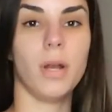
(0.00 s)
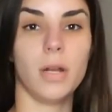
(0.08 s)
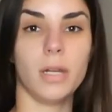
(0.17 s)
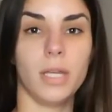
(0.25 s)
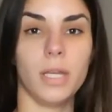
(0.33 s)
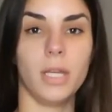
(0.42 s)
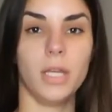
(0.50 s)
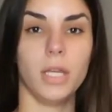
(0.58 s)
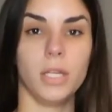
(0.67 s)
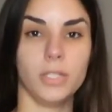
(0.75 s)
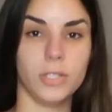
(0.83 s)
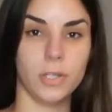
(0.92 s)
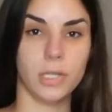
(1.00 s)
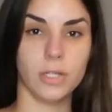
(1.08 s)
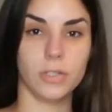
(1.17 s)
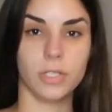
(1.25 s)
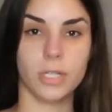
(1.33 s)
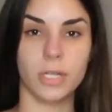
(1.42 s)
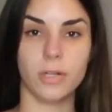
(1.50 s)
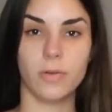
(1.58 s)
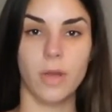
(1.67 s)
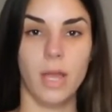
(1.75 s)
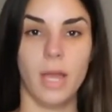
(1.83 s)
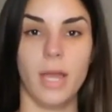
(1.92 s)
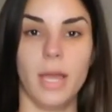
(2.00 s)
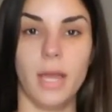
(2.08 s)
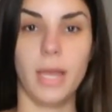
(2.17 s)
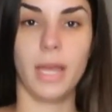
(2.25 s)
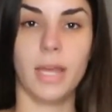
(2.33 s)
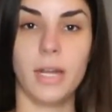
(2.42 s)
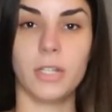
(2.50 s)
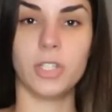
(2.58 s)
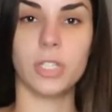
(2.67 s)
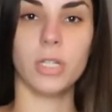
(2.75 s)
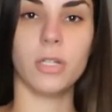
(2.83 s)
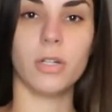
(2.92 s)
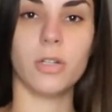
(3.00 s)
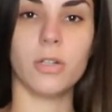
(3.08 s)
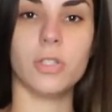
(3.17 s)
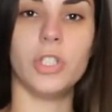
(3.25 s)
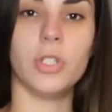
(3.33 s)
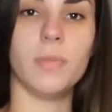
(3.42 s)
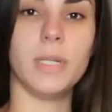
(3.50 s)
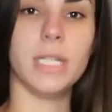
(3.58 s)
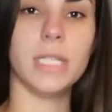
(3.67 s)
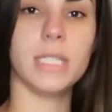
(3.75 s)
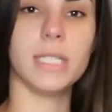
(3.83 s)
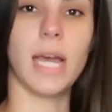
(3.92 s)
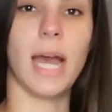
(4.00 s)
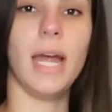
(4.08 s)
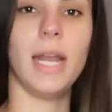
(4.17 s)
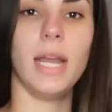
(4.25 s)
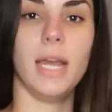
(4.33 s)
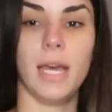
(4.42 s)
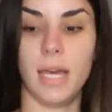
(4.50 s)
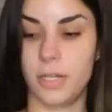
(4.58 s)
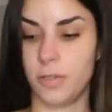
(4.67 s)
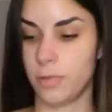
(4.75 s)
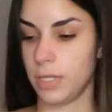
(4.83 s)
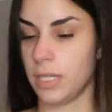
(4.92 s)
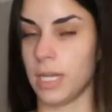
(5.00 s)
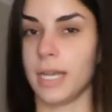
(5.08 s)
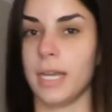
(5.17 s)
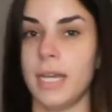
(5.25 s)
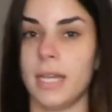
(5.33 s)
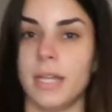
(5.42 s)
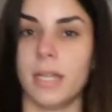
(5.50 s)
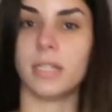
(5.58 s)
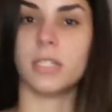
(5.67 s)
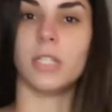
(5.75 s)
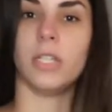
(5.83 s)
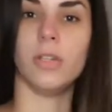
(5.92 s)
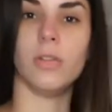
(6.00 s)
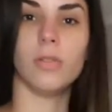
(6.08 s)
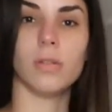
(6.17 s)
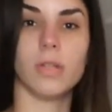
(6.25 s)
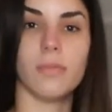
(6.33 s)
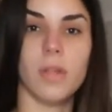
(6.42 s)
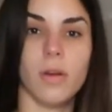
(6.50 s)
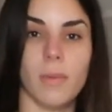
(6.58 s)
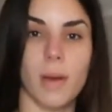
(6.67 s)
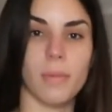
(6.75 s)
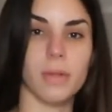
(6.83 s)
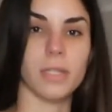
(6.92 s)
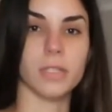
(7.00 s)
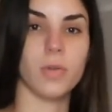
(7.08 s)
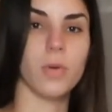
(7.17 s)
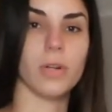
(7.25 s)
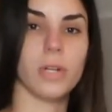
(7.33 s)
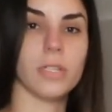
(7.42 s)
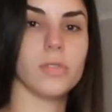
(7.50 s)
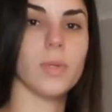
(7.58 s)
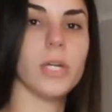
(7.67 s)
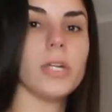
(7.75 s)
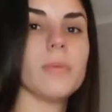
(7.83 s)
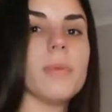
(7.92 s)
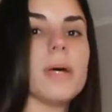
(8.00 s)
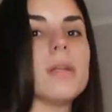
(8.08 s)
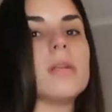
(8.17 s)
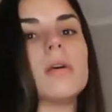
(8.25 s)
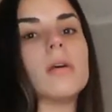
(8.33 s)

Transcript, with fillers: party 2 years ago. And it's just a little two-piece set. I do really like it. I think it's cute. Even though I'm up in this corner, it's weird, but